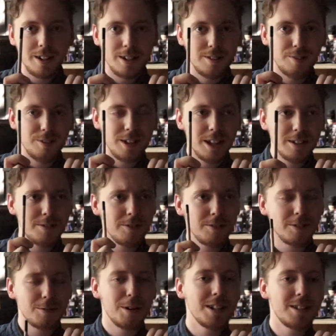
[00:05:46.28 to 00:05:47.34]
The philosophical
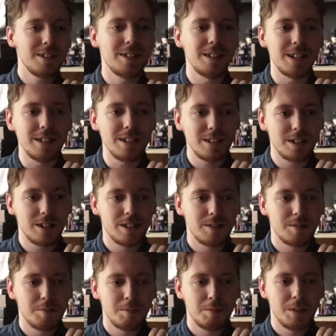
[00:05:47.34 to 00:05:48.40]
question is,
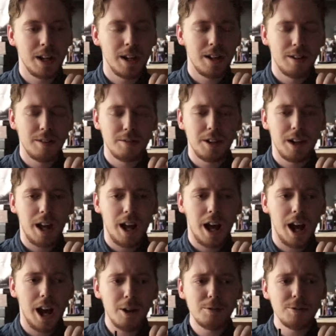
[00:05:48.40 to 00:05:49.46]

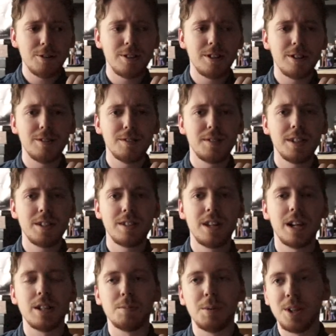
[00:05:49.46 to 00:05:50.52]
how do you know if this
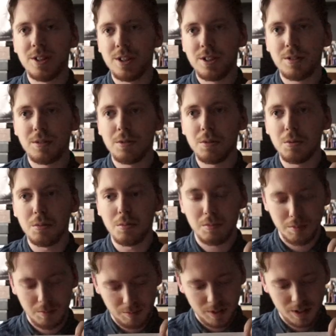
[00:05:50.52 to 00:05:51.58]
statement is true?
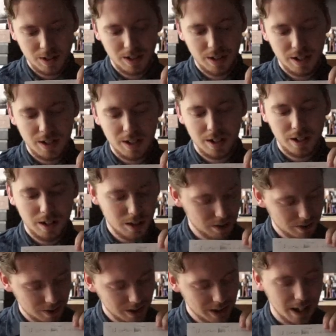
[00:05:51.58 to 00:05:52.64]

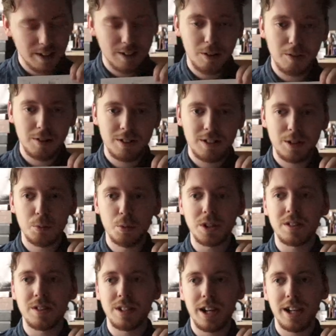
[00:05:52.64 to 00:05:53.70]
Because you can only see
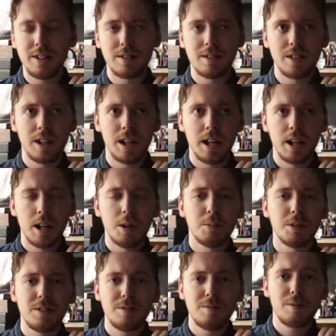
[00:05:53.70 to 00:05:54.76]
one side,
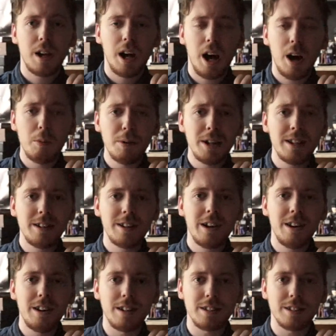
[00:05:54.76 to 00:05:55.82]
how many
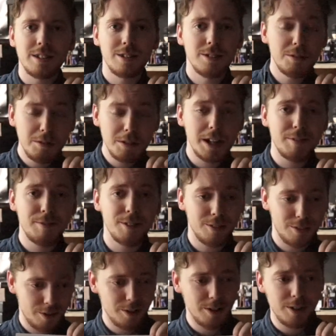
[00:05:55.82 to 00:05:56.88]
cards do you have to
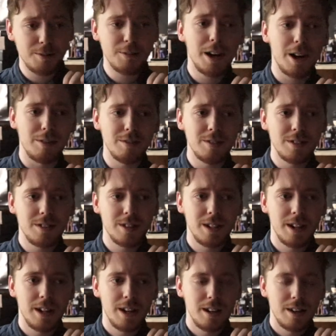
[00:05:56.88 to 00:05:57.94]
turn around
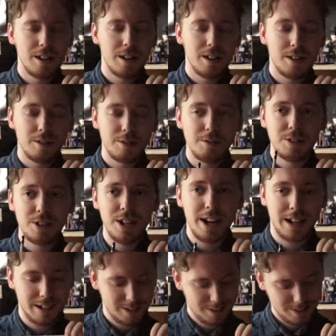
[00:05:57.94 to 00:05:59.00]
to
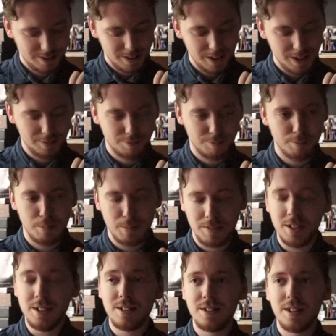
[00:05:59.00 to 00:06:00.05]
check if
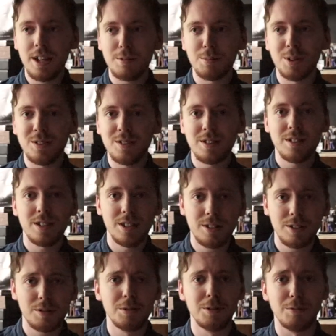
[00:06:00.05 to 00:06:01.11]
this statement
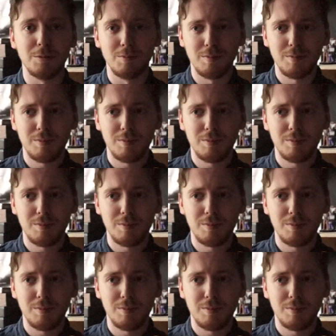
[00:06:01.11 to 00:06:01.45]
is true?